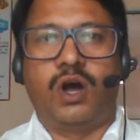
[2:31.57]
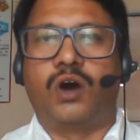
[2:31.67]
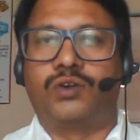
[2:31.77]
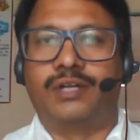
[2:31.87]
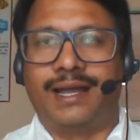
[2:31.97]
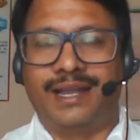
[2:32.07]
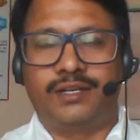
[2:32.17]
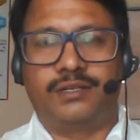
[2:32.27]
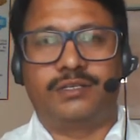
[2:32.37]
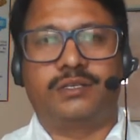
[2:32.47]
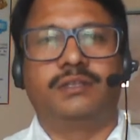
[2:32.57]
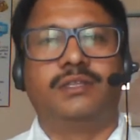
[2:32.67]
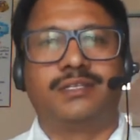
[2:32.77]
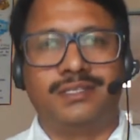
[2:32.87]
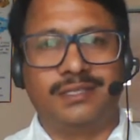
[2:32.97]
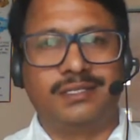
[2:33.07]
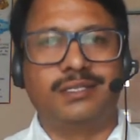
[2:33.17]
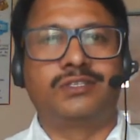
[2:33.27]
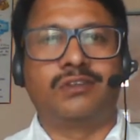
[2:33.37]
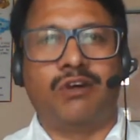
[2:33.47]
or direct the
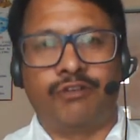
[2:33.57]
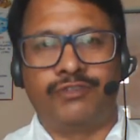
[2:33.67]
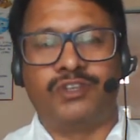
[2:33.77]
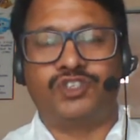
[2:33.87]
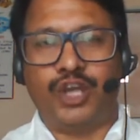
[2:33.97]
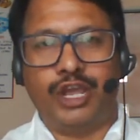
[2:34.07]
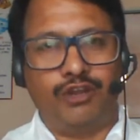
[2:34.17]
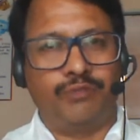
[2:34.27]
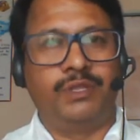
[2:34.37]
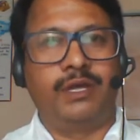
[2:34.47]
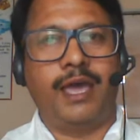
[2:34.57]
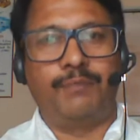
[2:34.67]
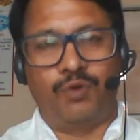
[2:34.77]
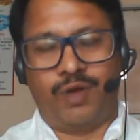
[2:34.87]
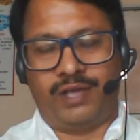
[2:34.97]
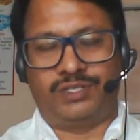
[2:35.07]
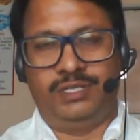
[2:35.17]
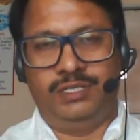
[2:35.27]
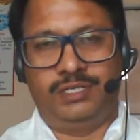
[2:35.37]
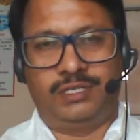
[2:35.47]
synthesis of the chain of the amino
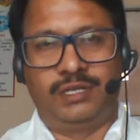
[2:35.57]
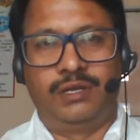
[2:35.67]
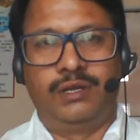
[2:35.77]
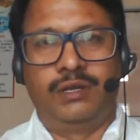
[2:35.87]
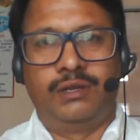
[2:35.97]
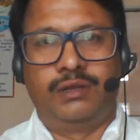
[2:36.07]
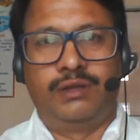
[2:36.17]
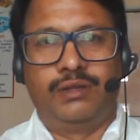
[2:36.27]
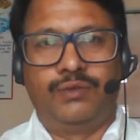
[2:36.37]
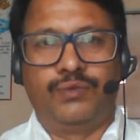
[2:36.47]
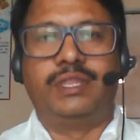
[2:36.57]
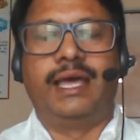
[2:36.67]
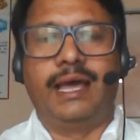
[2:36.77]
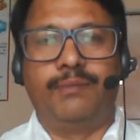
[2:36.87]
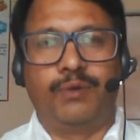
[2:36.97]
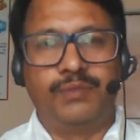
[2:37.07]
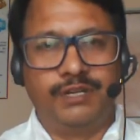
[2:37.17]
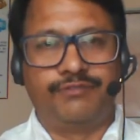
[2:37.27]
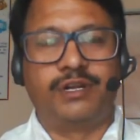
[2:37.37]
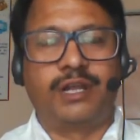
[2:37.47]
acids with the help of the
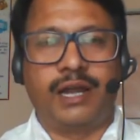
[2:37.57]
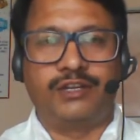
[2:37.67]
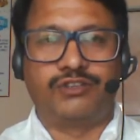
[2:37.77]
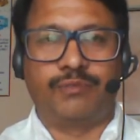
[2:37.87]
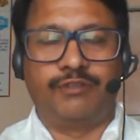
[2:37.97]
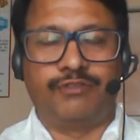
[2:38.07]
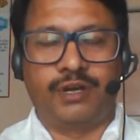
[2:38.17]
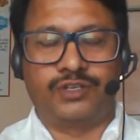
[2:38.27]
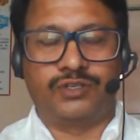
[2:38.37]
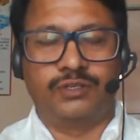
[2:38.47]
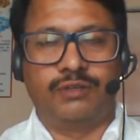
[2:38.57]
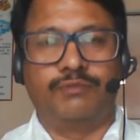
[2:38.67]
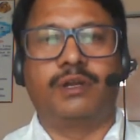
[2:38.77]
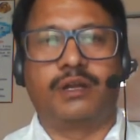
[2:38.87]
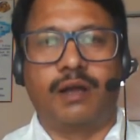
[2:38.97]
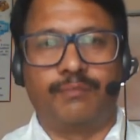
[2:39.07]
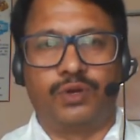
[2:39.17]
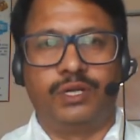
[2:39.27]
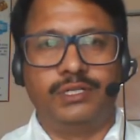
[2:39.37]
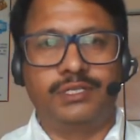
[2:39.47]
different kinds of the function
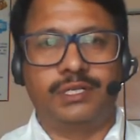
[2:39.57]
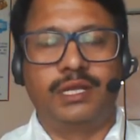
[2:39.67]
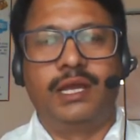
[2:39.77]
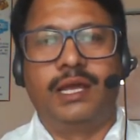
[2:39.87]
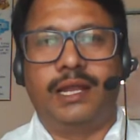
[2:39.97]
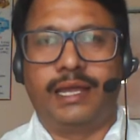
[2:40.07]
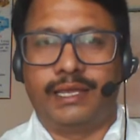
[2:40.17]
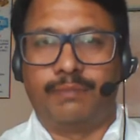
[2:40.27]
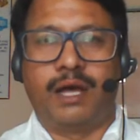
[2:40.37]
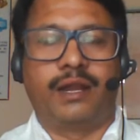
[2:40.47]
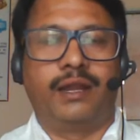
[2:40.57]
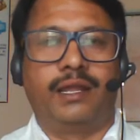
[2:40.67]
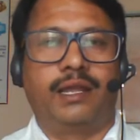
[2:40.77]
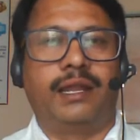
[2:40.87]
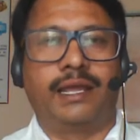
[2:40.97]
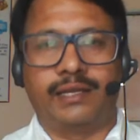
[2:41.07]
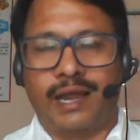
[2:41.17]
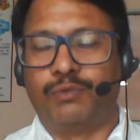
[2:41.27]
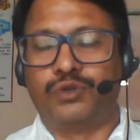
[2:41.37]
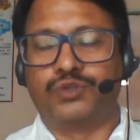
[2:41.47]
components like mRNA, like
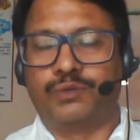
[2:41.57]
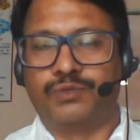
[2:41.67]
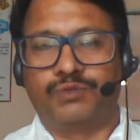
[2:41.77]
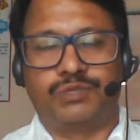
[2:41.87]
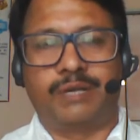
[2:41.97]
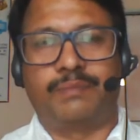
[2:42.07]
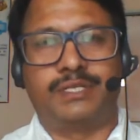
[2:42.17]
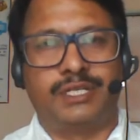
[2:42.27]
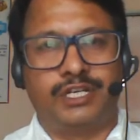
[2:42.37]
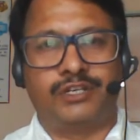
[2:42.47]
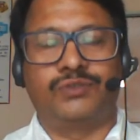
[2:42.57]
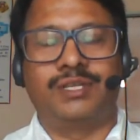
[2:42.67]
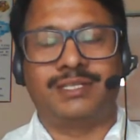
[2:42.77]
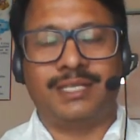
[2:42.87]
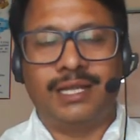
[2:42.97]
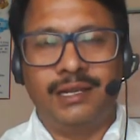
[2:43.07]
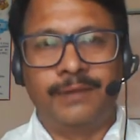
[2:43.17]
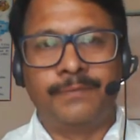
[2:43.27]
ribosomes which are present into the cell.